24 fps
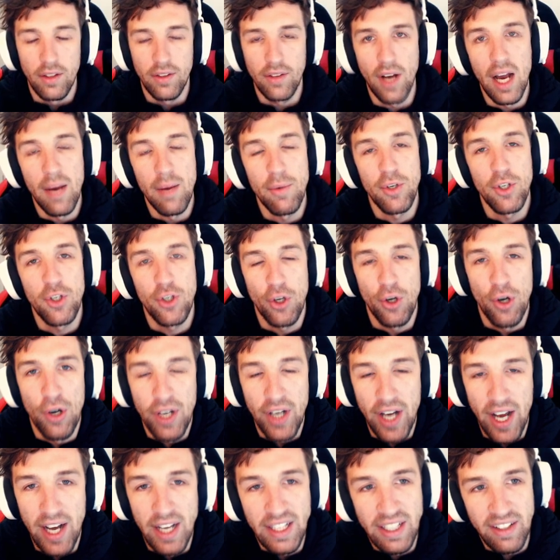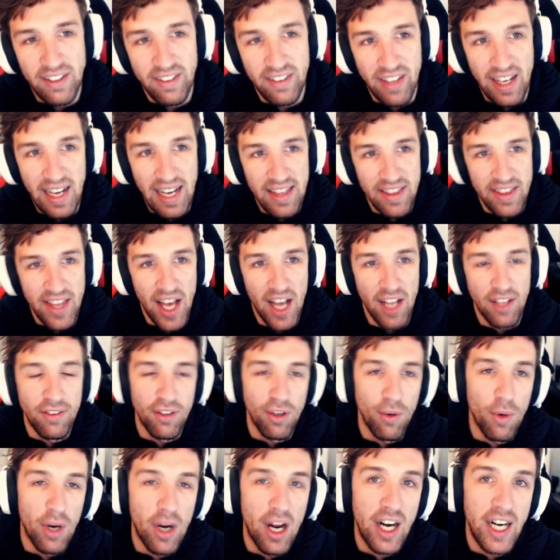Time is short, I understand that,
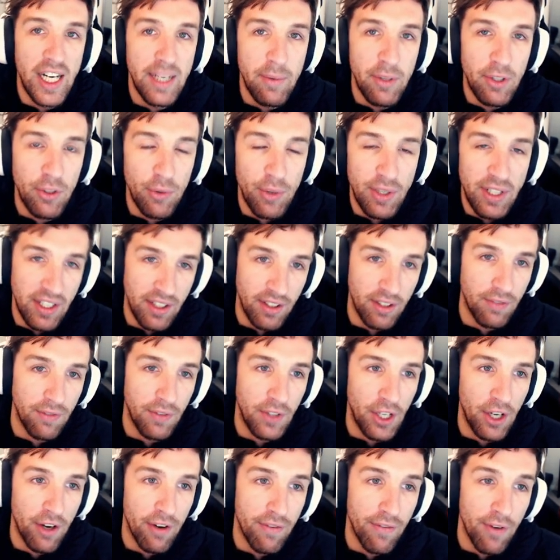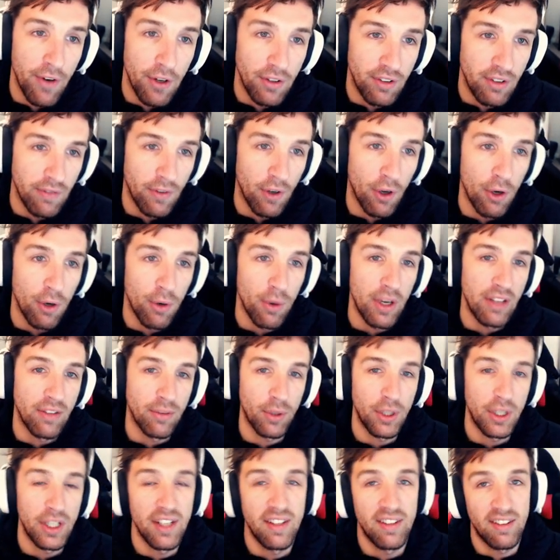so what I'm going to be doing this video first of all is
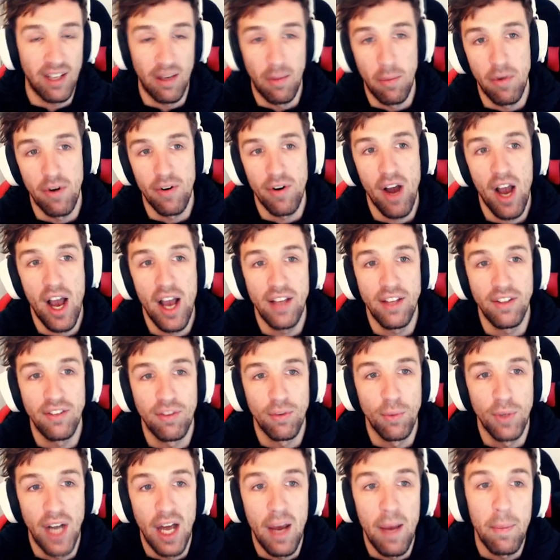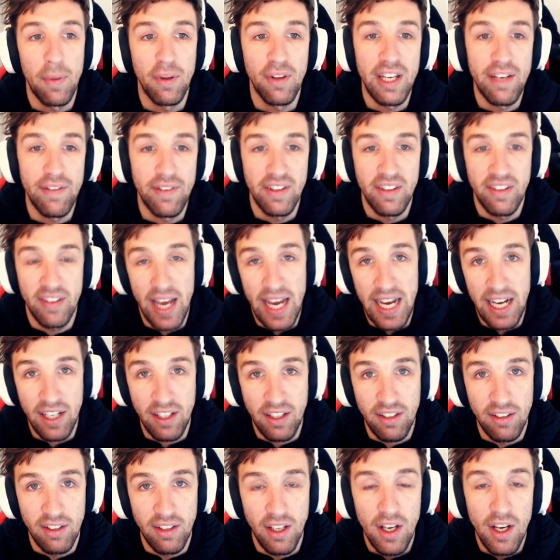we're going to summarize what I believe it
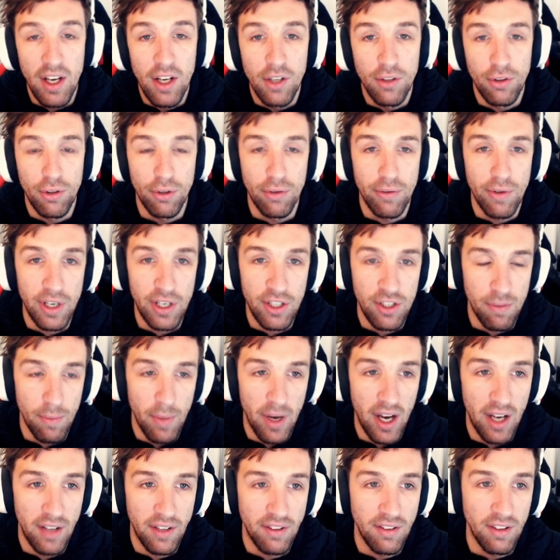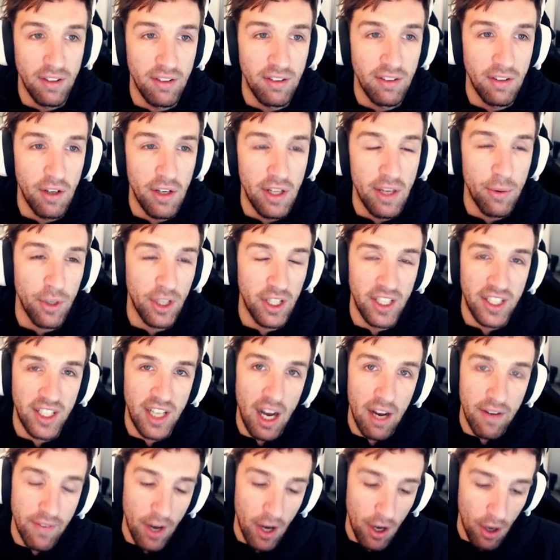takes to reach Masters, so that we're going to
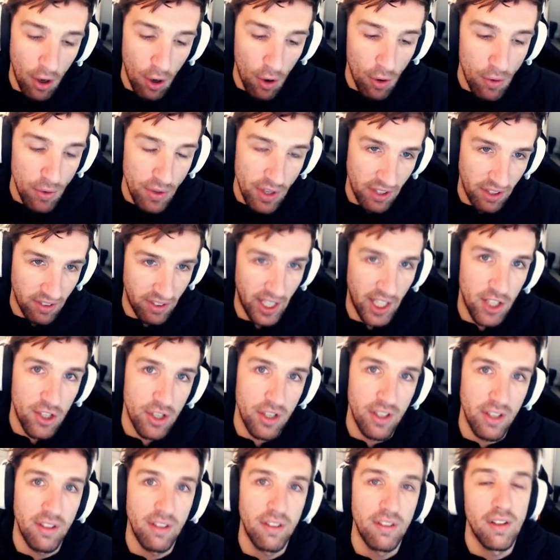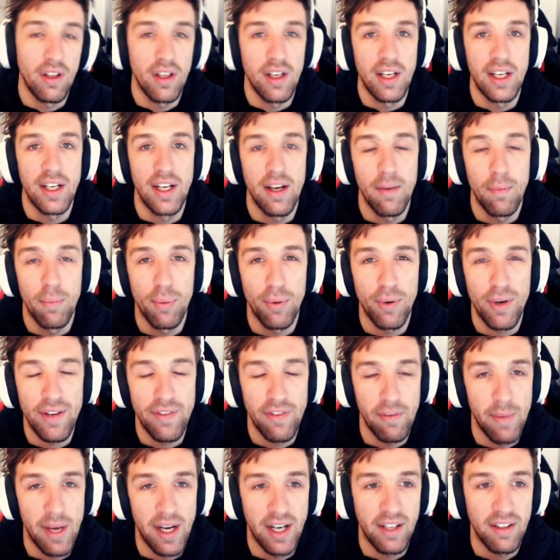cover all the sections in a
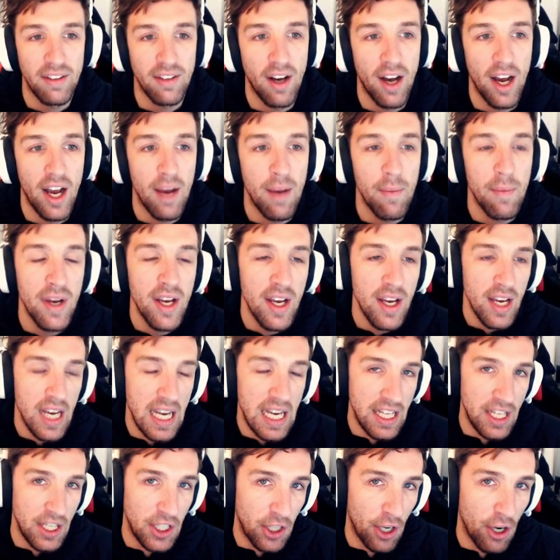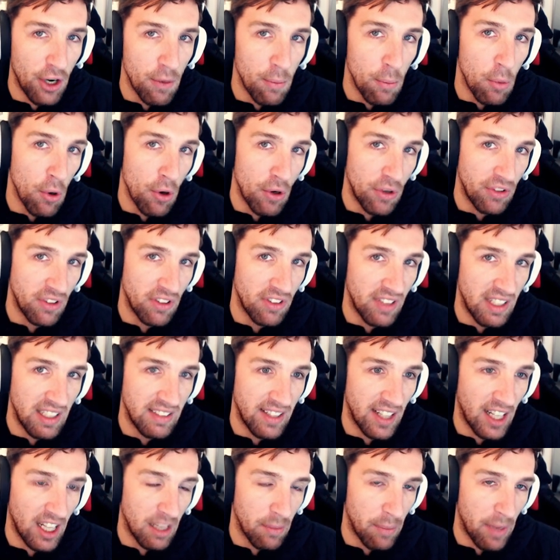brief amount of time and then go more into
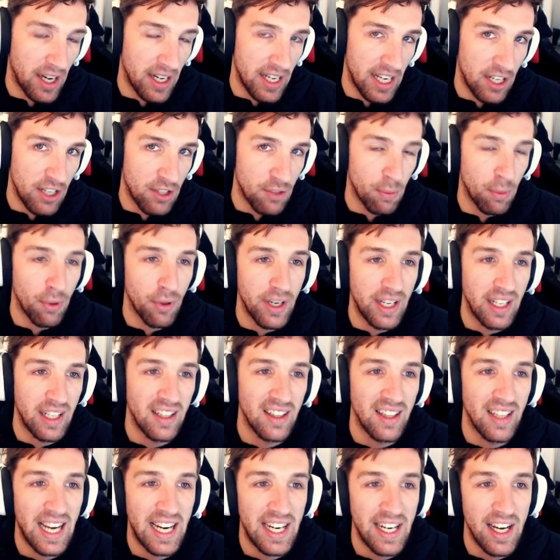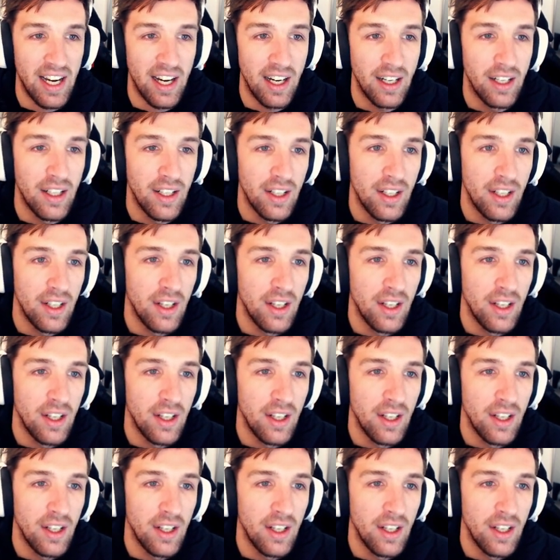detail about each point later.